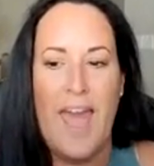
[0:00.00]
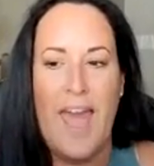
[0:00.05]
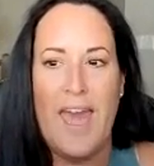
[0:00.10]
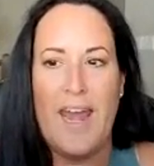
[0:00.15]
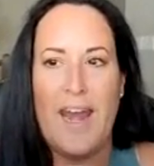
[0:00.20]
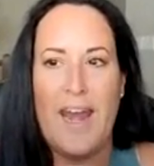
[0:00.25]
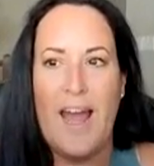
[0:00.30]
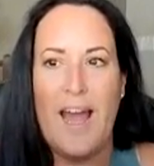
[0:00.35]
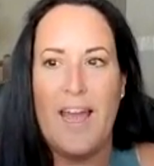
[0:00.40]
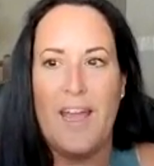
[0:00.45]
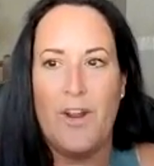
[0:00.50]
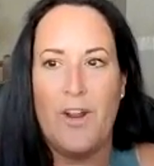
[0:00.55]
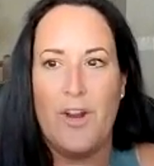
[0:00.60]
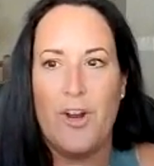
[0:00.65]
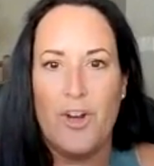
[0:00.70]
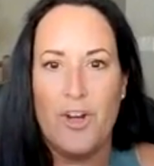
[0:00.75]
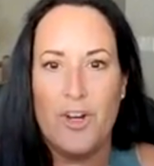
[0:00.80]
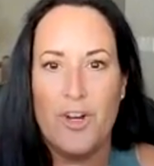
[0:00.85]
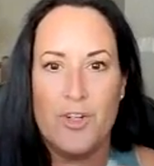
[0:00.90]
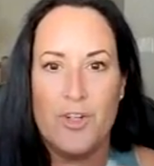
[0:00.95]
And I
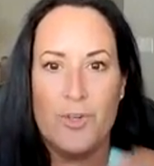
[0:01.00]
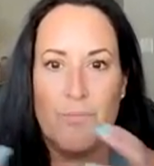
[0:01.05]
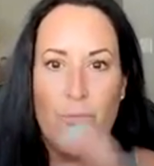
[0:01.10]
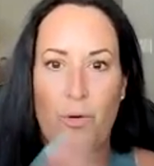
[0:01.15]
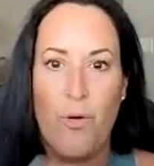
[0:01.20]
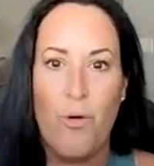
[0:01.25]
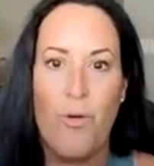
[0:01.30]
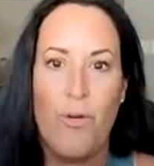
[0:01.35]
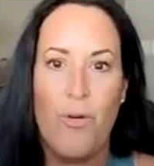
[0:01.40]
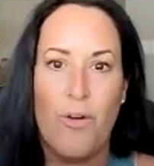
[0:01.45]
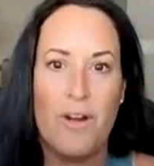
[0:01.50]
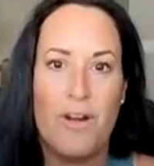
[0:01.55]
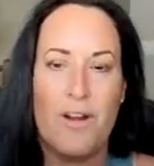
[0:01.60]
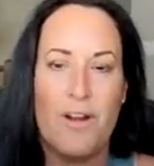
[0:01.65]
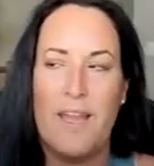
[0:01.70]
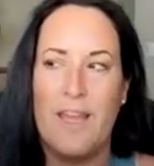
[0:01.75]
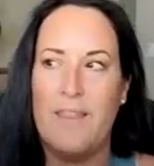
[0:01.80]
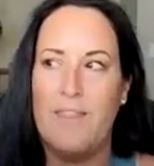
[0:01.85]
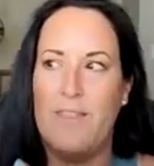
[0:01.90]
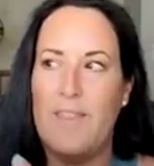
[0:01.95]
earned more
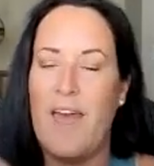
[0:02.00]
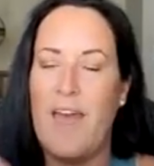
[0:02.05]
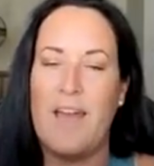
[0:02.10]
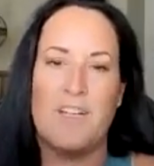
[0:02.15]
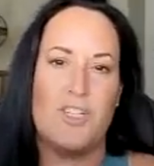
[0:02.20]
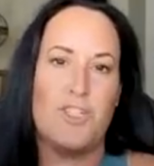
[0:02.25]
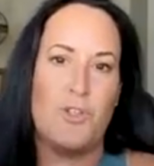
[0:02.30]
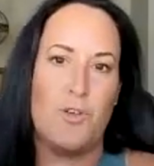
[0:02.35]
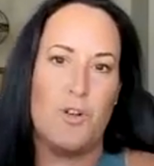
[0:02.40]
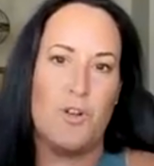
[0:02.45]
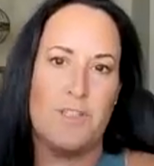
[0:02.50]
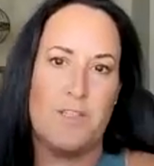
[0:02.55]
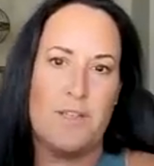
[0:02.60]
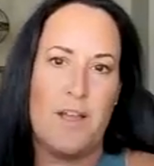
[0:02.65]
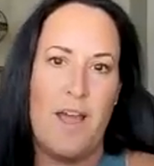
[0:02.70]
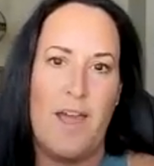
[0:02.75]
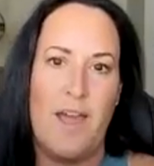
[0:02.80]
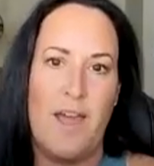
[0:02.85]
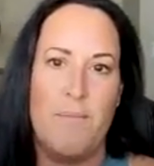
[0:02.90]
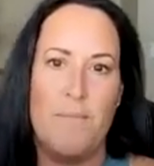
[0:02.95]
in that short
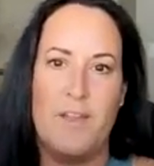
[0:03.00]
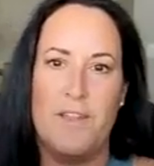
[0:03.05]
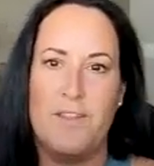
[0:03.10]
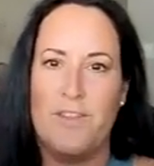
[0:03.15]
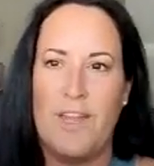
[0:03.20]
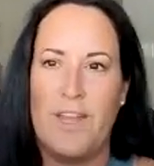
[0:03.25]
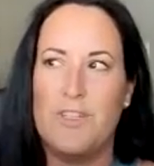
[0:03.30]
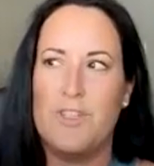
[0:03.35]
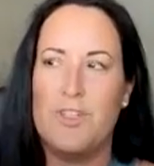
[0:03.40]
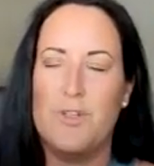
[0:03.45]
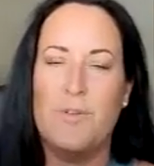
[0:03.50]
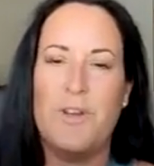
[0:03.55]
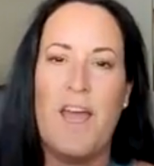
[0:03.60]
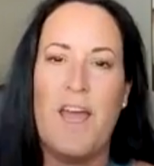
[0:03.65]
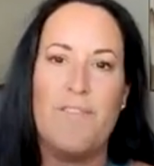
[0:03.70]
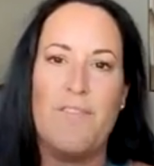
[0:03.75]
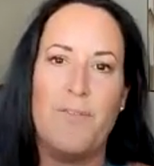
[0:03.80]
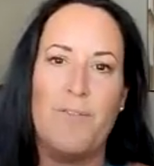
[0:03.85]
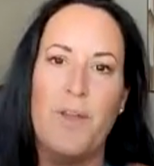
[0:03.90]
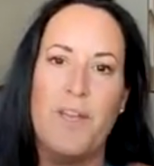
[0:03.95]
time in like
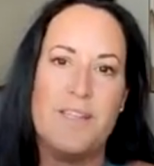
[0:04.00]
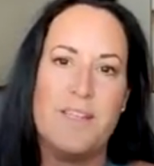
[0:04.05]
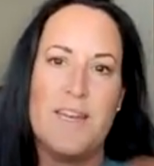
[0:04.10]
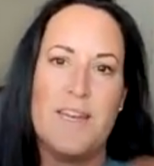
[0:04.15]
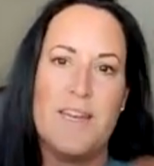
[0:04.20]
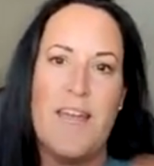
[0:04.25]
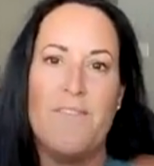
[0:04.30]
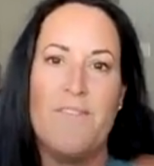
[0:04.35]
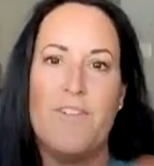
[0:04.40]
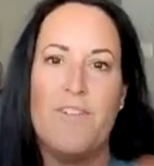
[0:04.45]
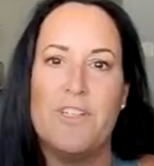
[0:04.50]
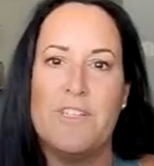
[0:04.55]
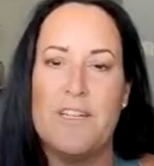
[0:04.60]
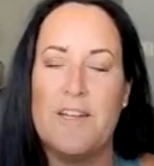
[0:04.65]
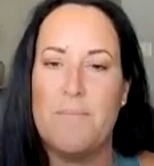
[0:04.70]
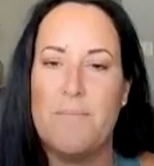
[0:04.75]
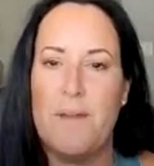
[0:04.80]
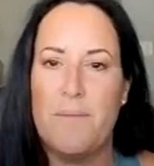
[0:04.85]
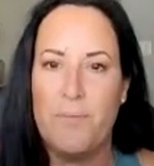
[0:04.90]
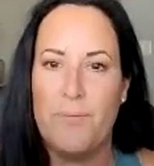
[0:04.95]
2.5 weeks than I ever
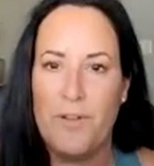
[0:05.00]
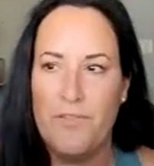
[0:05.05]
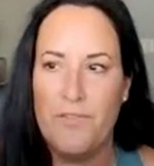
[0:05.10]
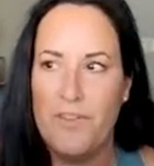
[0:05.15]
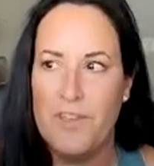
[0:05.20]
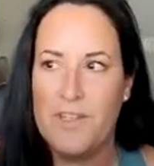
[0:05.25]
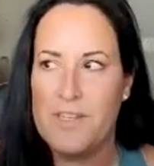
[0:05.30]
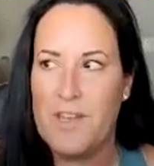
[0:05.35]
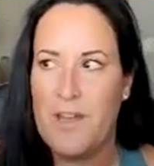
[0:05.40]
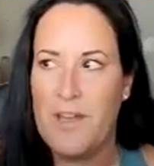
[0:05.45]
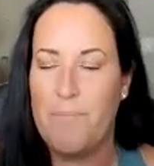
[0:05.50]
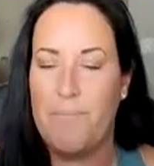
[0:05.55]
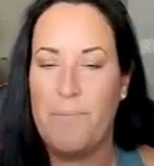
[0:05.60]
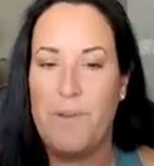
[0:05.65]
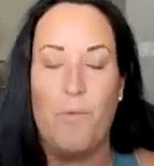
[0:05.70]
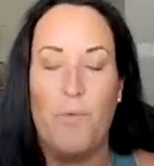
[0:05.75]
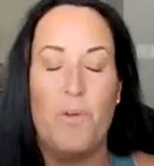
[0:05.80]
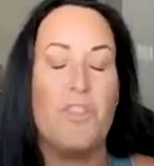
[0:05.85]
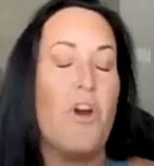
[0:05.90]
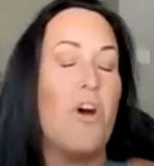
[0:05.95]
did at my previous
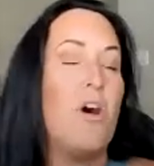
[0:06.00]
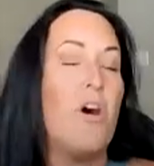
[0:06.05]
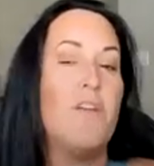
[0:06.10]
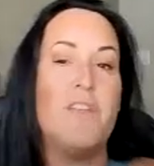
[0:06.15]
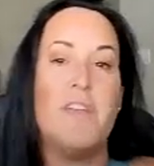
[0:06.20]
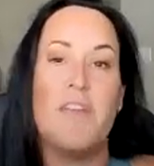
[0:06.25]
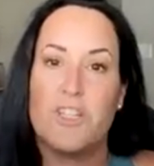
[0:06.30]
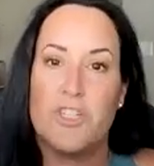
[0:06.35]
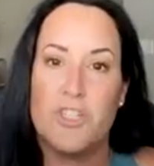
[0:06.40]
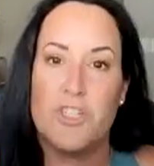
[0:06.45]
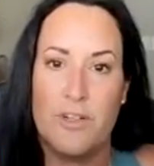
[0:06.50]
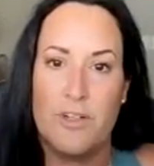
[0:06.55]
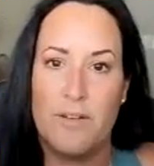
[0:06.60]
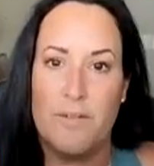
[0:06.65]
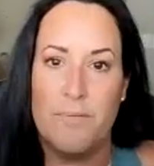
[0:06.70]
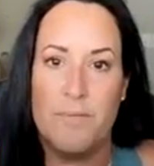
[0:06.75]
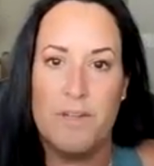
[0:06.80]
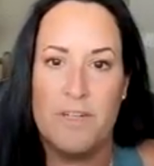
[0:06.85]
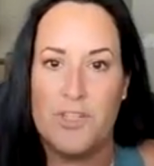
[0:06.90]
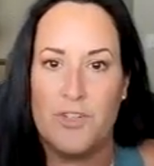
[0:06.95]
company with all the extra
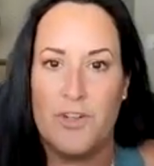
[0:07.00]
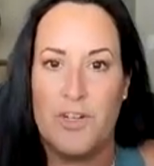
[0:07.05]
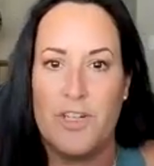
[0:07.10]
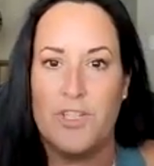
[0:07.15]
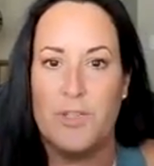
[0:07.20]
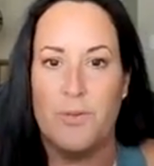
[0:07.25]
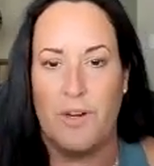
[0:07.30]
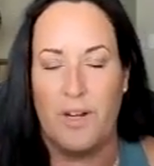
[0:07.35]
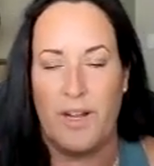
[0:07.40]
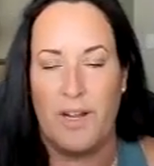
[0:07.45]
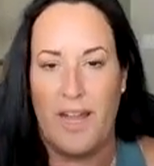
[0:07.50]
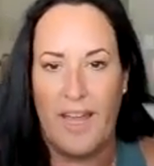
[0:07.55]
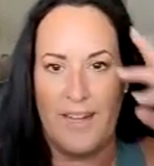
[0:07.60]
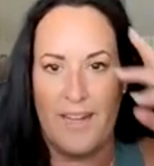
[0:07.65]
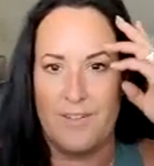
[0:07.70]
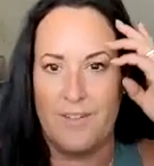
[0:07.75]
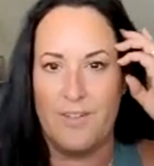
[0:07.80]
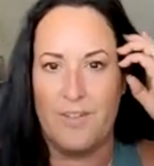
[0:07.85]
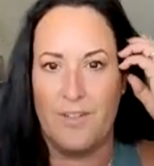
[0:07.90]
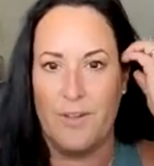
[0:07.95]
administration work I
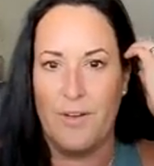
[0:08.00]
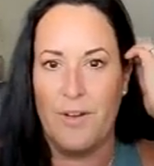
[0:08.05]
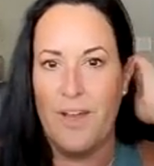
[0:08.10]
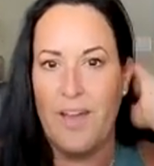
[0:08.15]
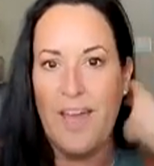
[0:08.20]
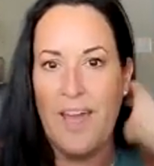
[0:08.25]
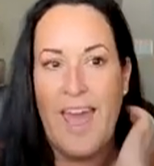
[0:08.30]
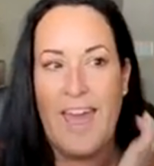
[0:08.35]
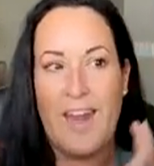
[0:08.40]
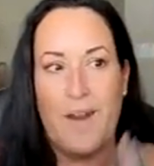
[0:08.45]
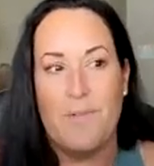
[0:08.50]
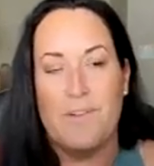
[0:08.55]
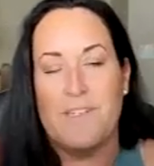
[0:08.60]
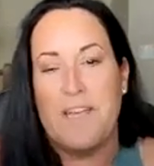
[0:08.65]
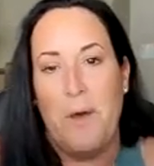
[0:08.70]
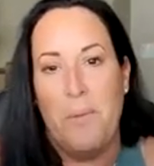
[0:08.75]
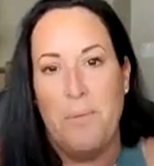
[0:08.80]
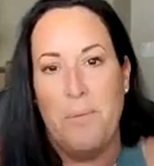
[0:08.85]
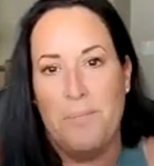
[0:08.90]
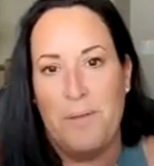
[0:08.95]
had to do. And it was
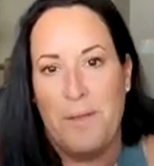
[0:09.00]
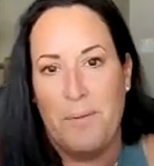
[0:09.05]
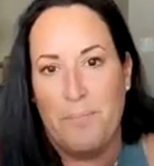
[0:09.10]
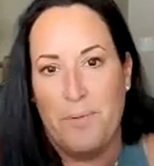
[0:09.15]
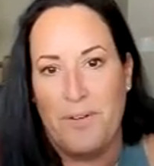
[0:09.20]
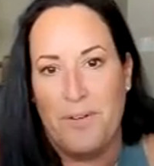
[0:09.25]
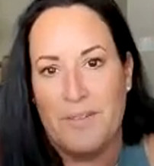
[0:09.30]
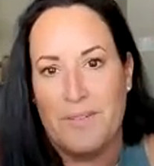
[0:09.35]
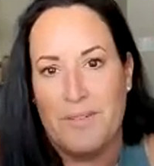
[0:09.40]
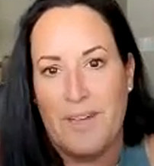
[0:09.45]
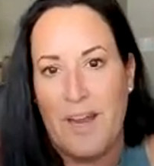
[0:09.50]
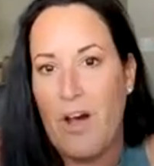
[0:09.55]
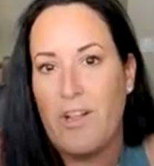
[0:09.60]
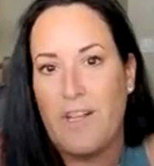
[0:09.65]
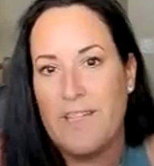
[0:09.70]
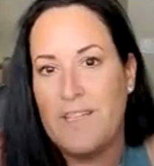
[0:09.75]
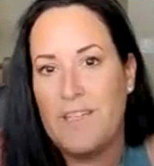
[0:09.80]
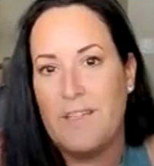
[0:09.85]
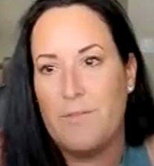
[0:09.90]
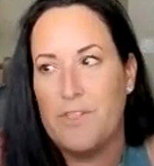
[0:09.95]
helping people. All
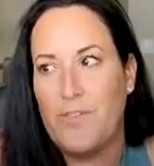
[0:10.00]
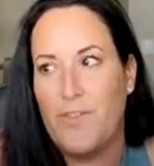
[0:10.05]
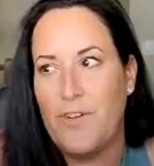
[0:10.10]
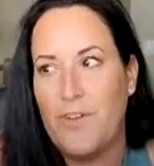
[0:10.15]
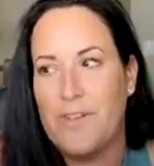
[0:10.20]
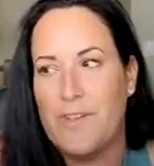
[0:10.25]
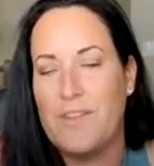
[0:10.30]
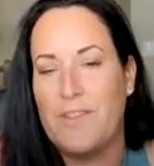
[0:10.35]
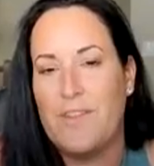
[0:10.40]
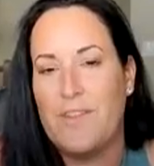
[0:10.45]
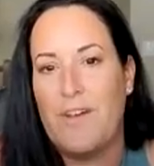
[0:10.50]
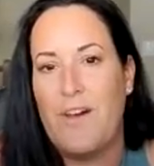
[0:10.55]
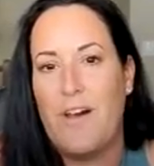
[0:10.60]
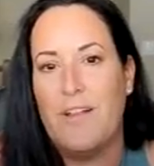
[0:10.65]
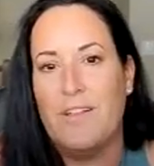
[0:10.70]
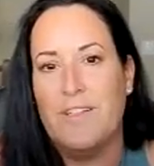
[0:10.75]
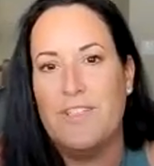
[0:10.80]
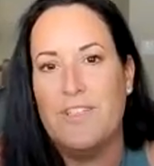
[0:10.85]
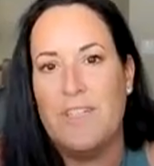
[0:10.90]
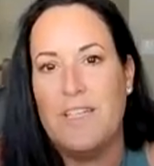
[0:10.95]
I did was focus on the
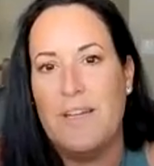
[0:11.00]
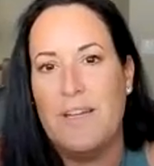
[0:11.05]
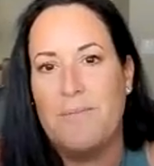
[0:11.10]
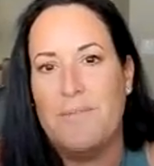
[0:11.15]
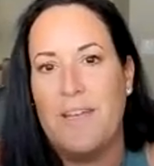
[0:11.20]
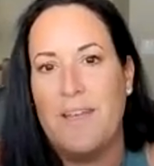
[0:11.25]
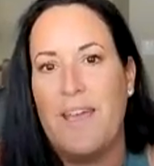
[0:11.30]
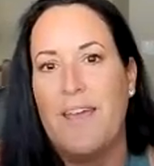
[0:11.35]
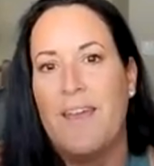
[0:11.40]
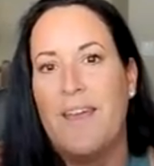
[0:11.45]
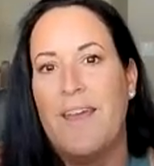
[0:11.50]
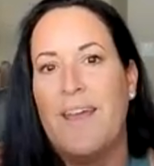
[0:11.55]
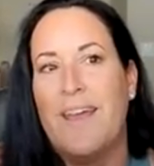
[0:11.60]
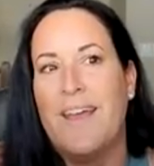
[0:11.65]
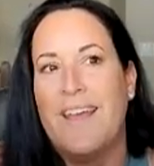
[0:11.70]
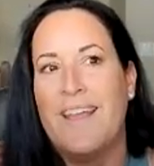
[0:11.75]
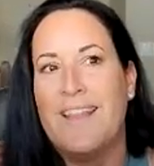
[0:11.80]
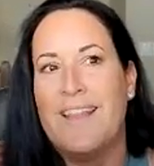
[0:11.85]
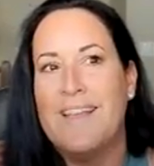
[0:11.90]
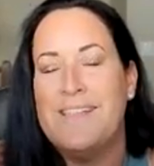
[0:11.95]
collagen. And I'm like,
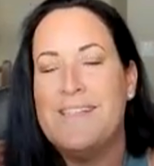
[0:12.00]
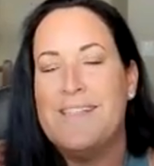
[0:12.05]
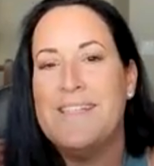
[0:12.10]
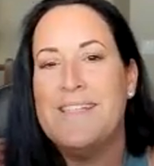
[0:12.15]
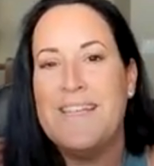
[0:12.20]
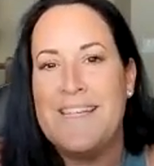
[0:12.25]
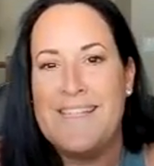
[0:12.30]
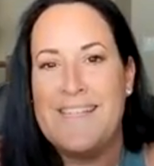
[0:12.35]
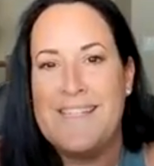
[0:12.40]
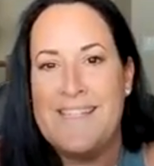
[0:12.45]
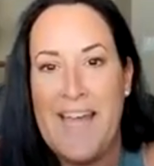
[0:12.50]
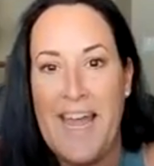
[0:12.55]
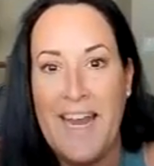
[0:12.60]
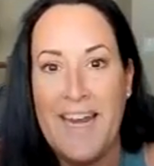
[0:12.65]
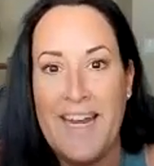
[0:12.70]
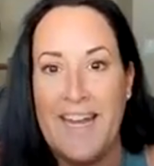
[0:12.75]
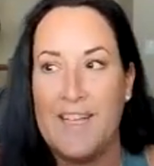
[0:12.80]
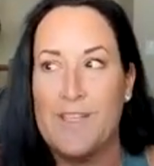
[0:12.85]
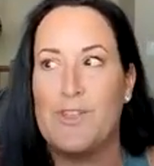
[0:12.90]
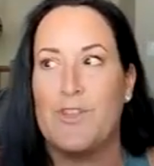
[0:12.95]
this is exciting.